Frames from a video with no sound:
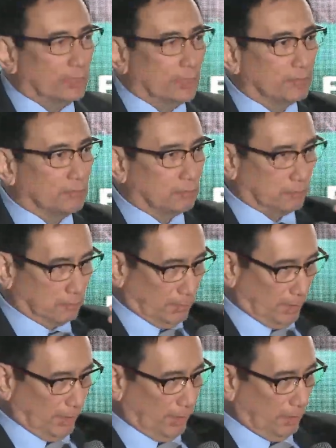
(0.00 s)
that
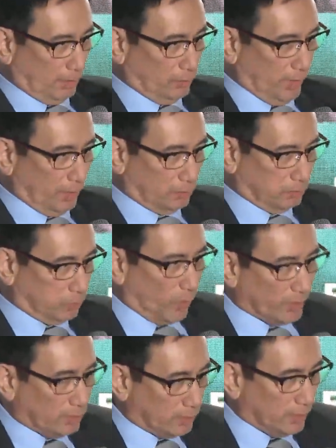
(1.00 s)
we are
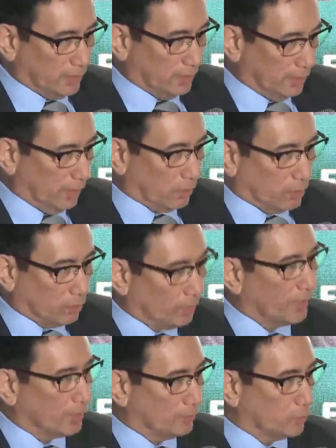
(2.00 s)
20, a
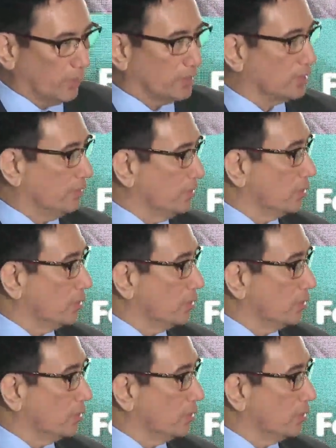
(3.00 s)
conglomerate of 27